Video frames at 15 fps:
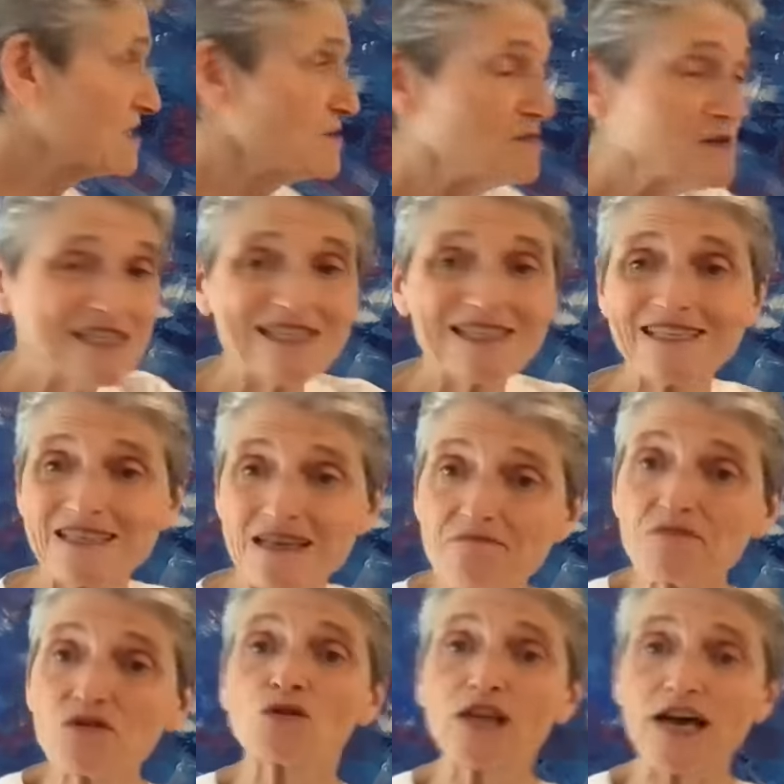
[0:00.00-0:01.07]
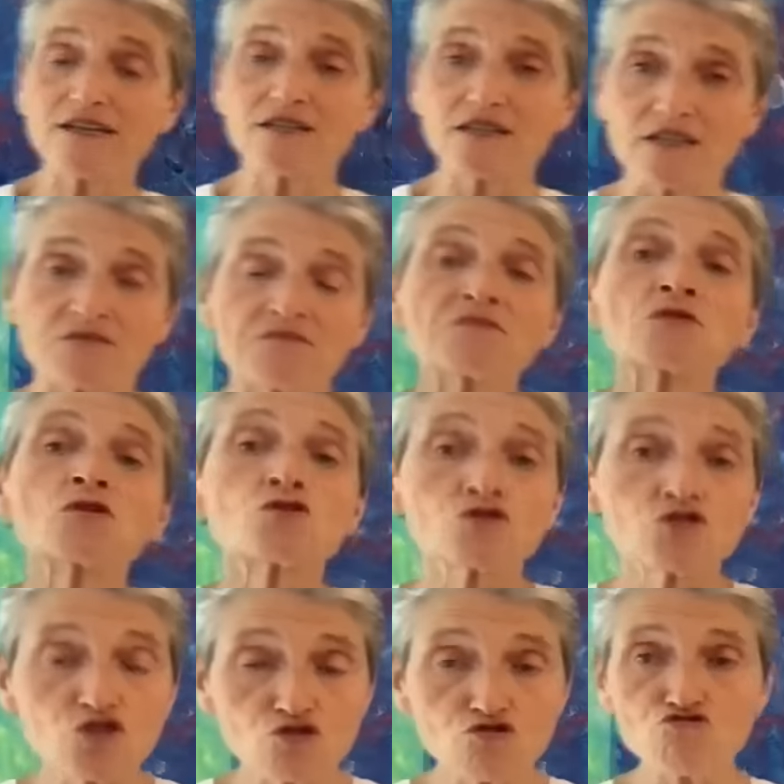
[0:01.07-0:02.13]
going to be stimulated
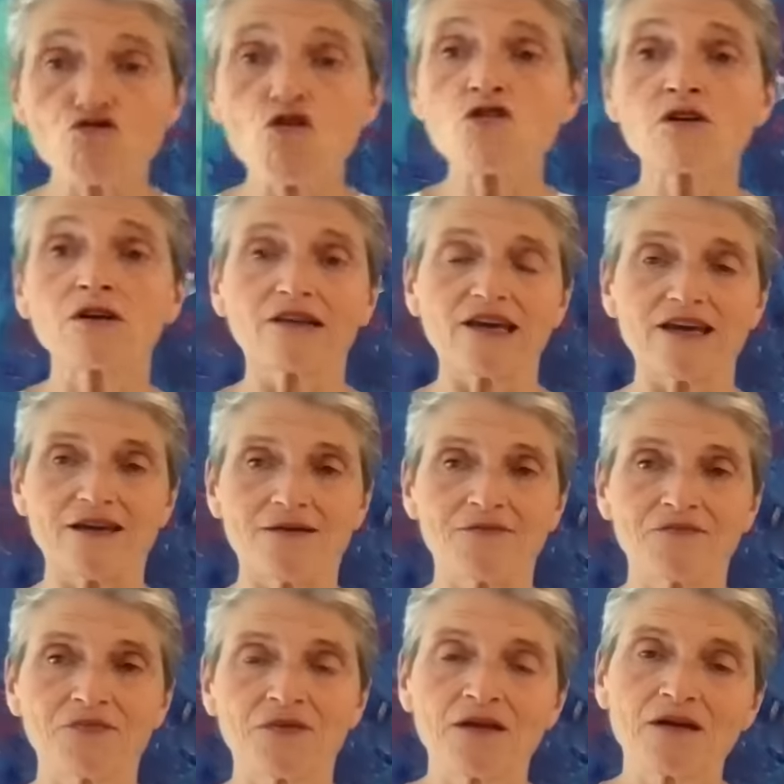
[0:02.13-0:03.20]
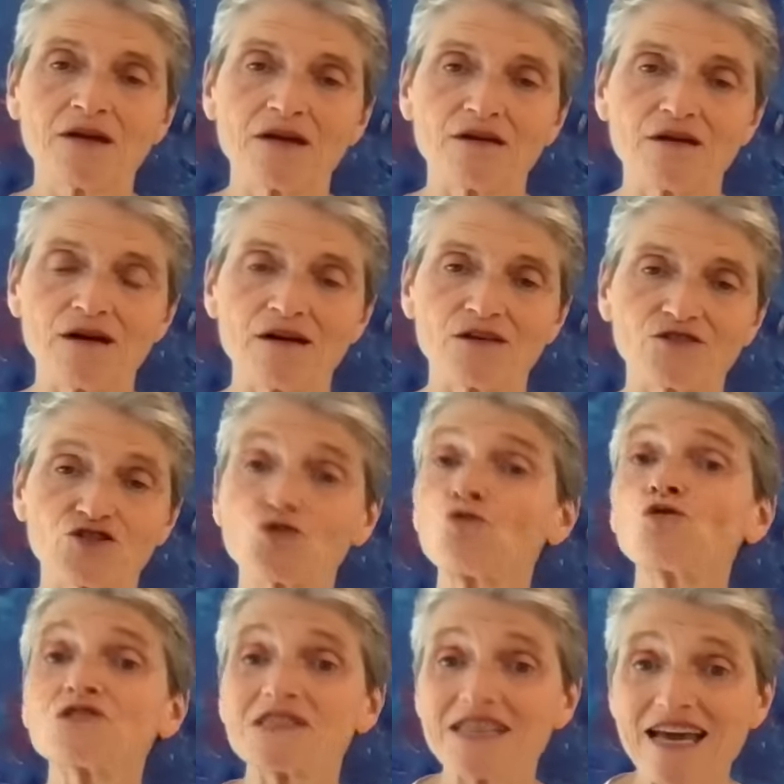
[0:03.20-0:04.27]
strongly uh,
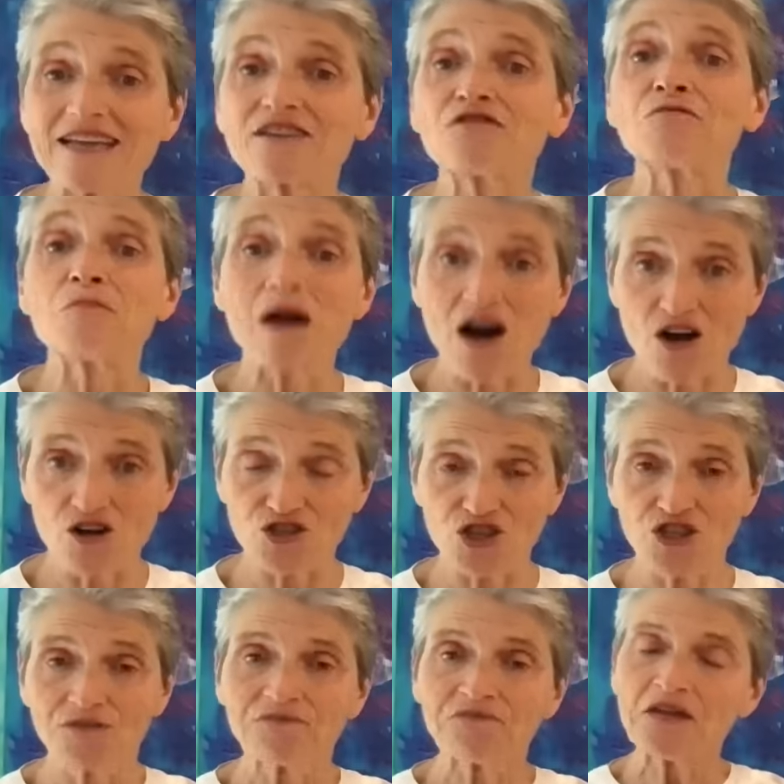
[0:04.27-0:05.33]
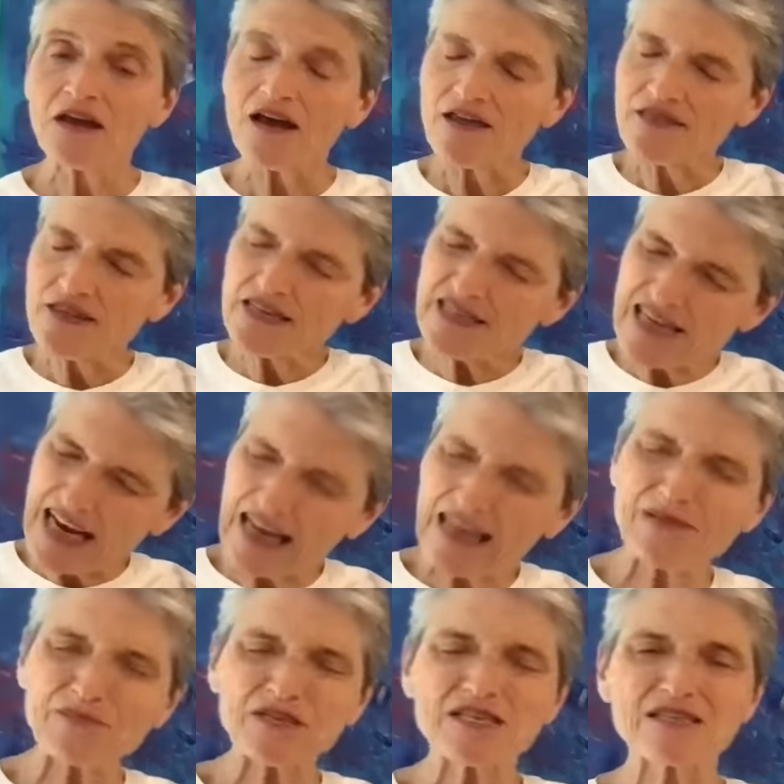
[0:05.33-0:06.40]
towards the end of March. And these
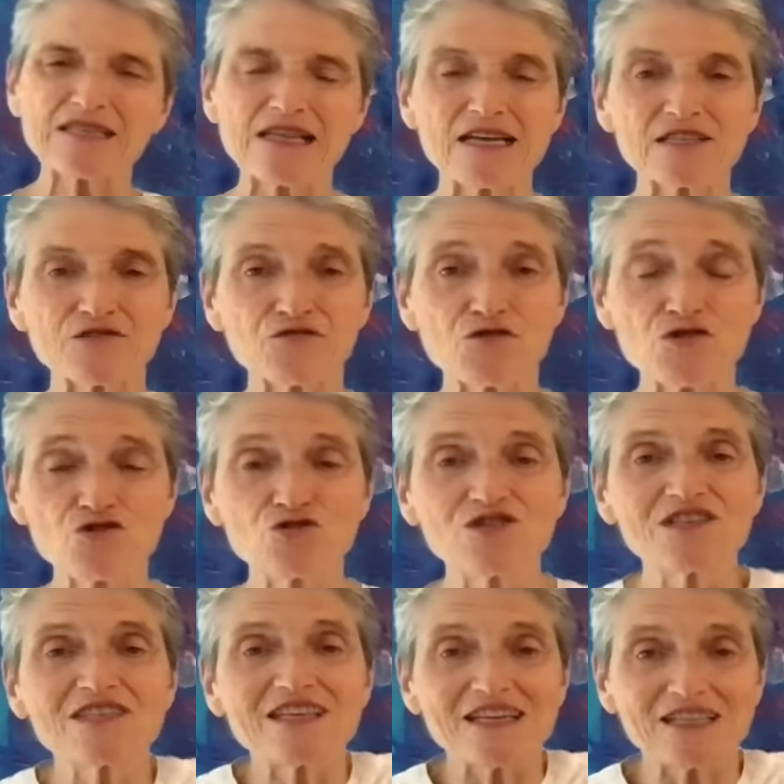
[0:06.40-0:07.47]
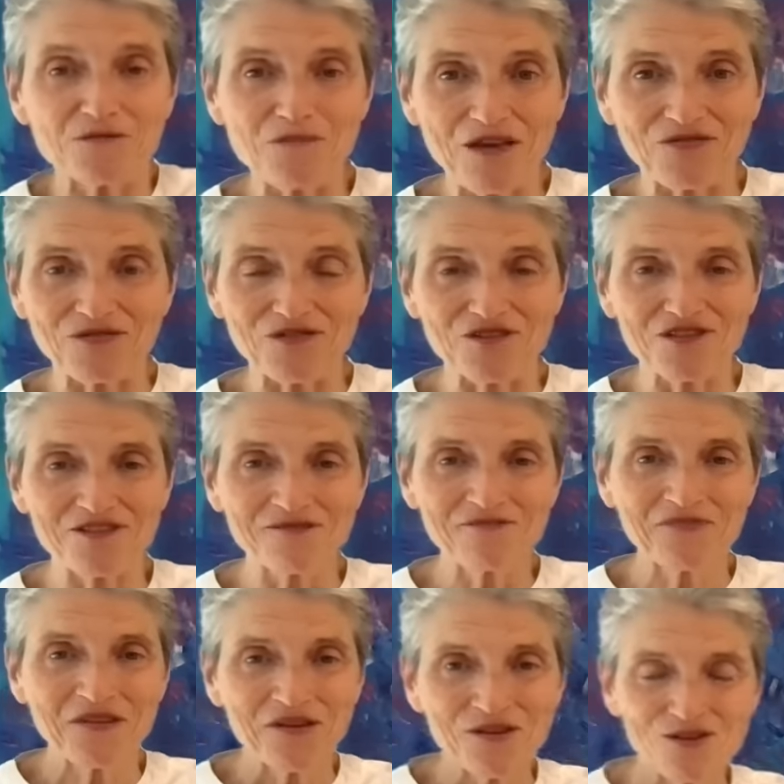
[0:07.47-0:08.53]
eclipses last for a good six months.
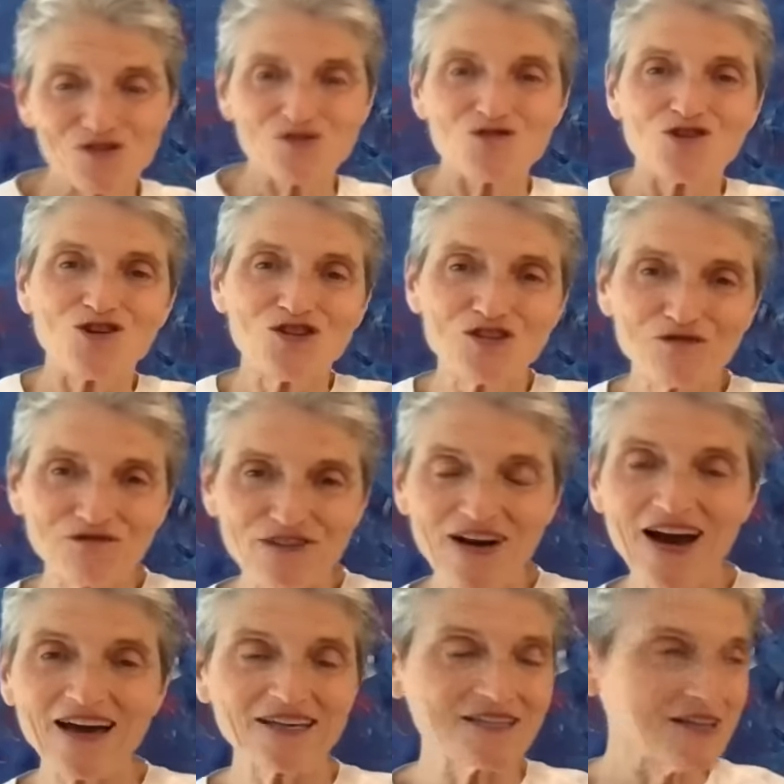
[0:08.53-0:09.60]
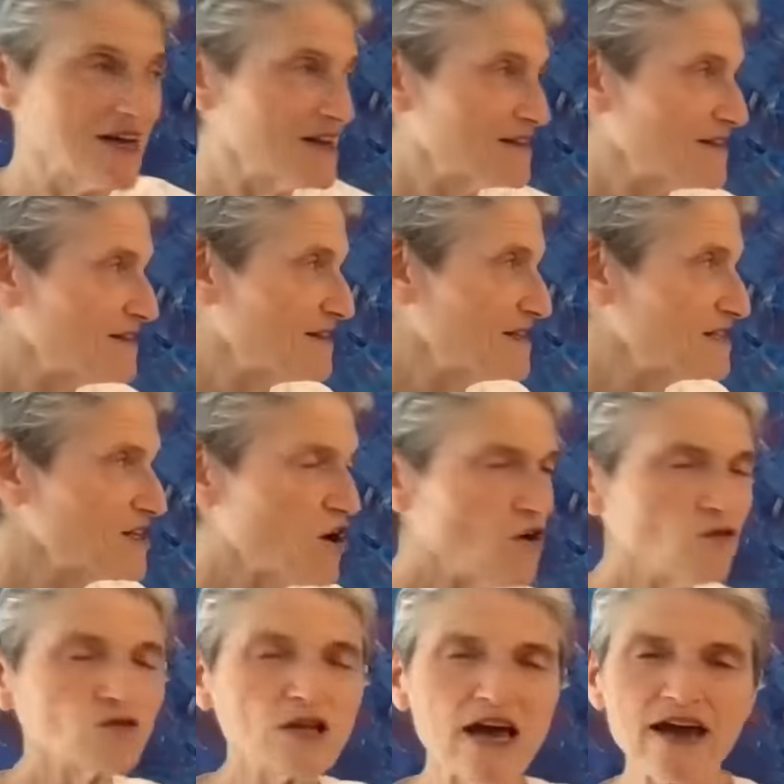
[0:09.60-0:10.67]
So you're going to find that this
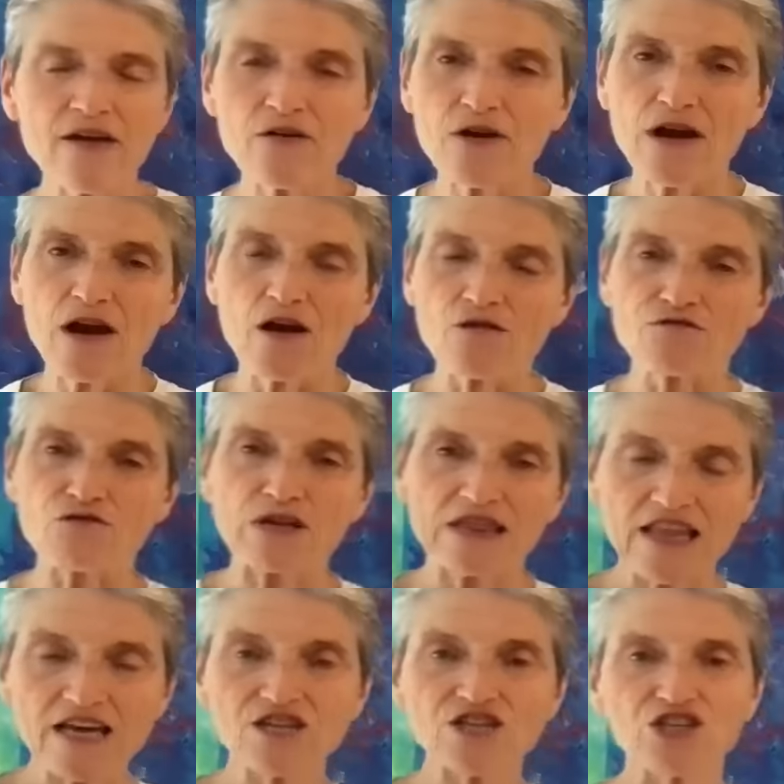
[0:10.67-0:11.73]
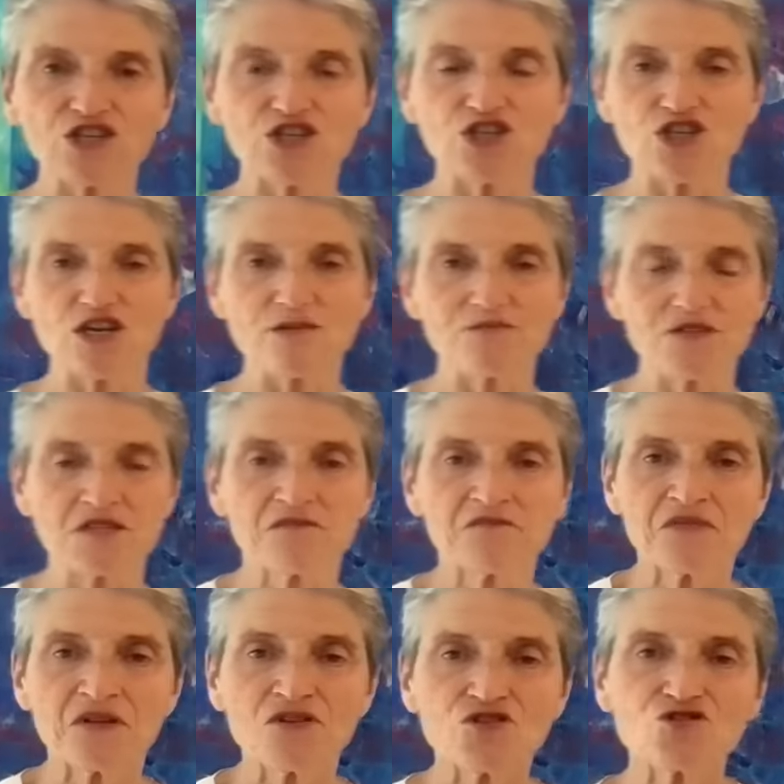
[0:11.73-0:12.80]
whole area of relationships
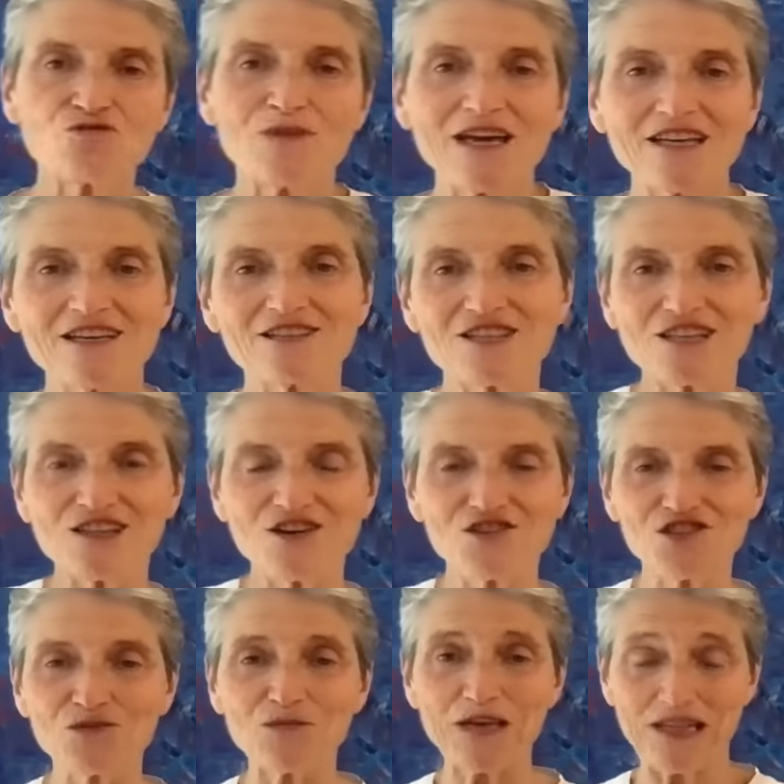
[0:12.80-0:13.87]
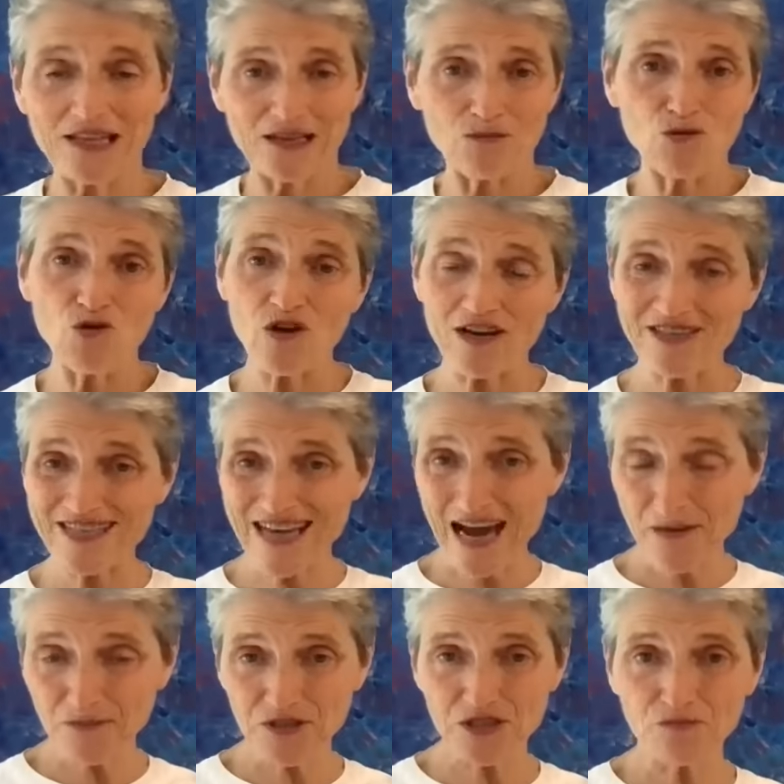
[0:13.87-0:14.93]
you may need to learn to be a little more
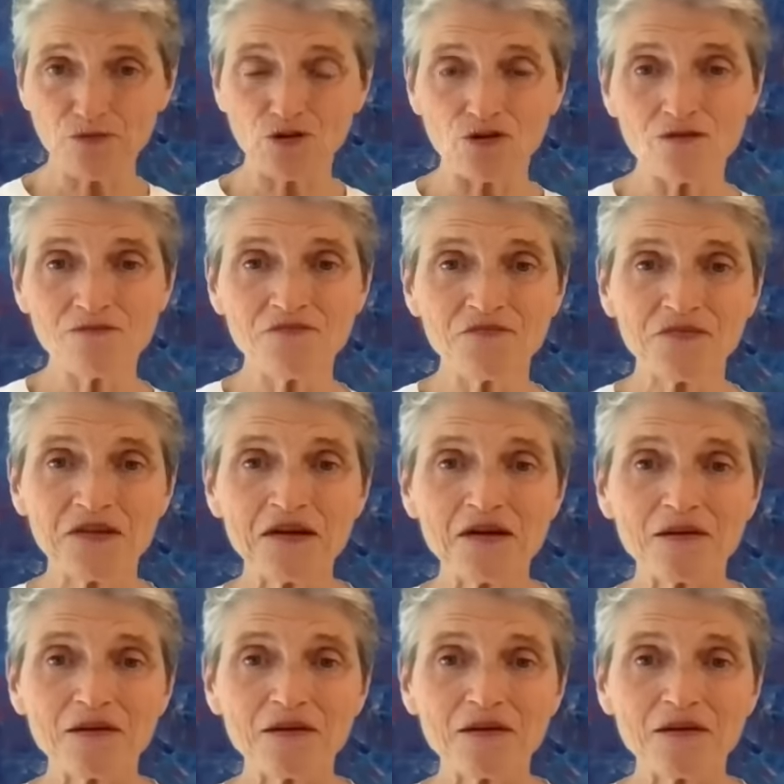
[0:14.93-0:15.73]
adaptable,